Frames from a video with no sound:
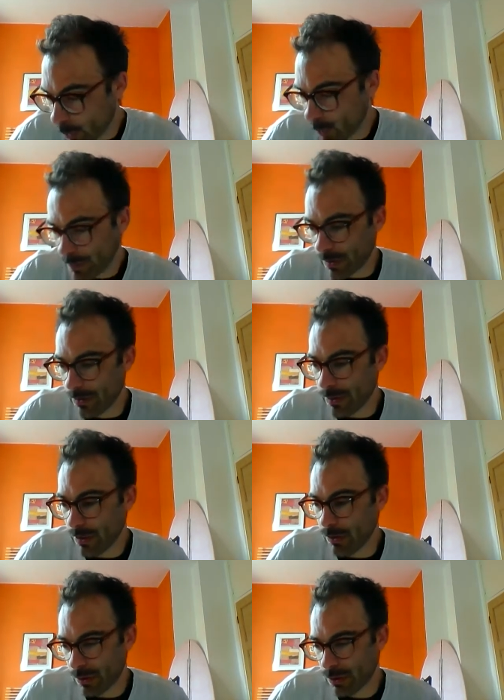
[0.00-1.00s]
also
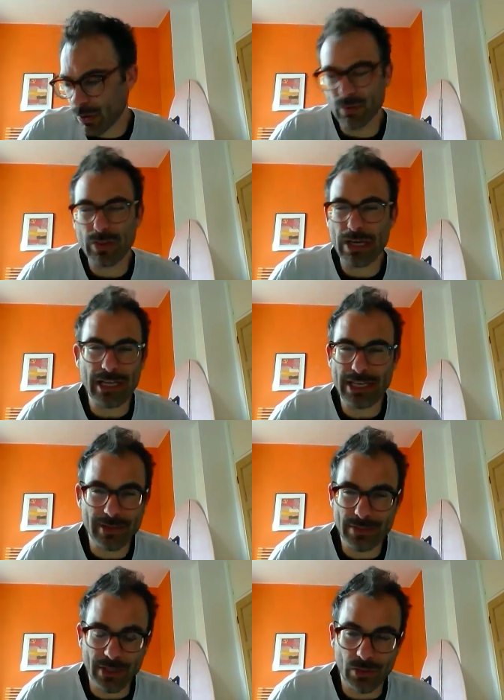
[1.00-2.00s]
you couldn't really
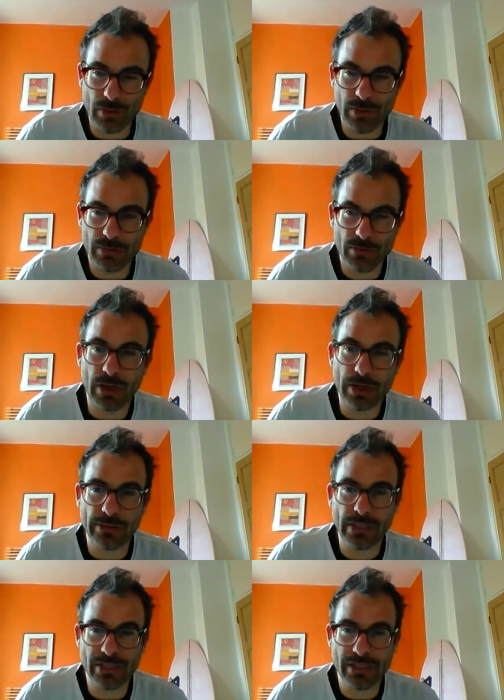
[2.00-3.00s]
leave it longer than 5
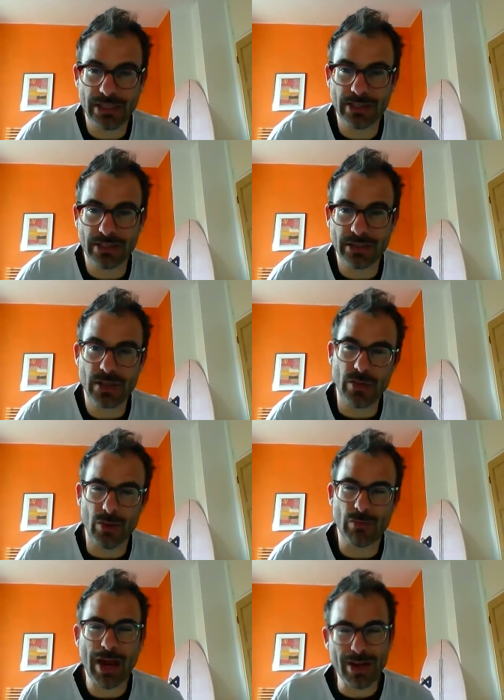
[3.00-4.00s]
years either. So
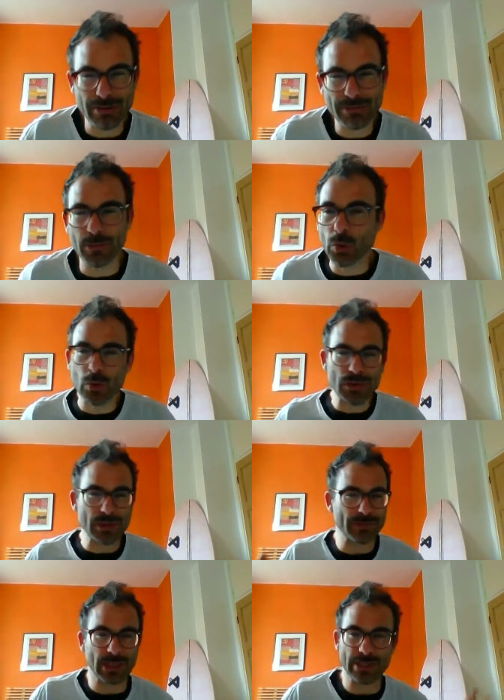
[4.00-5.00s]
around 4
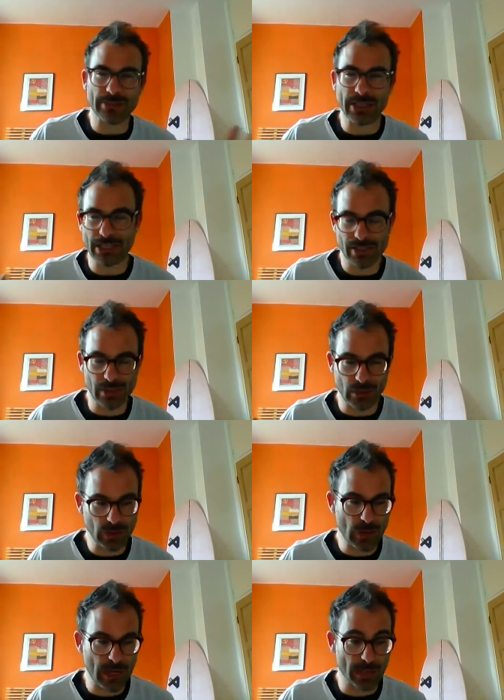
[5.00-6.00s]
to 5 years
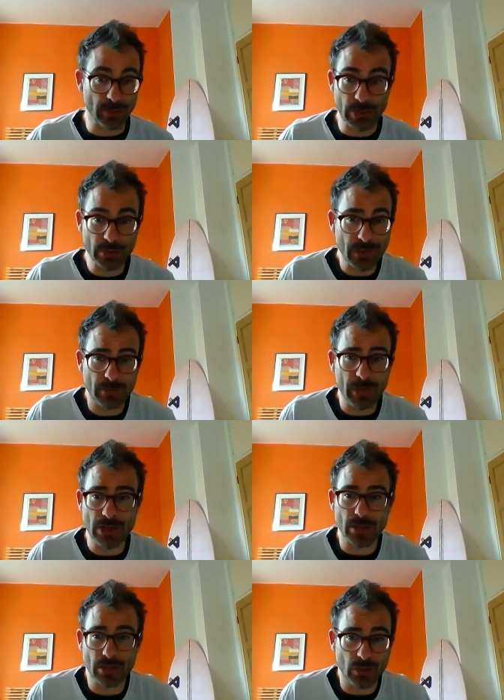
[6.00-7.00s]
you had to, but it was a
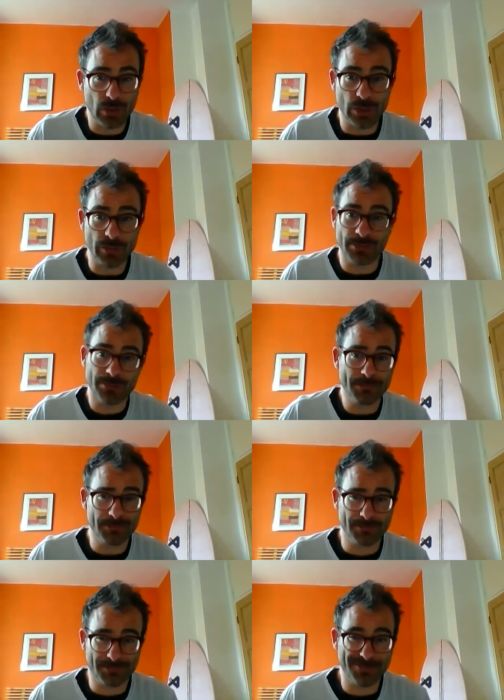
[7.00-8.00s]
convention. You could have,
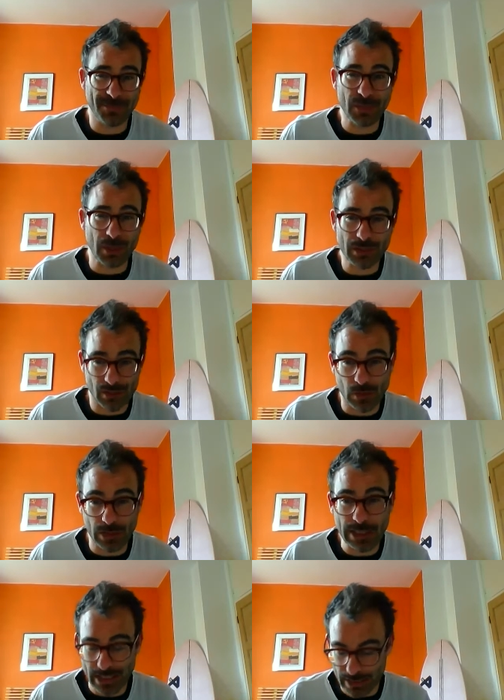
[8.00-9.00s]
it's not
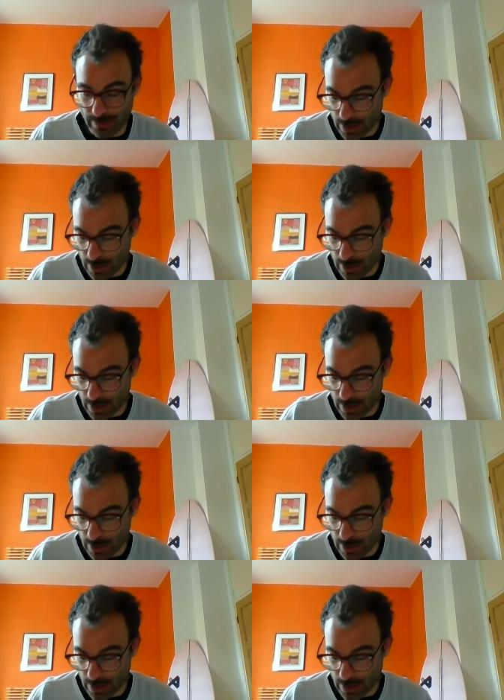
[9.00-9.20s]
legally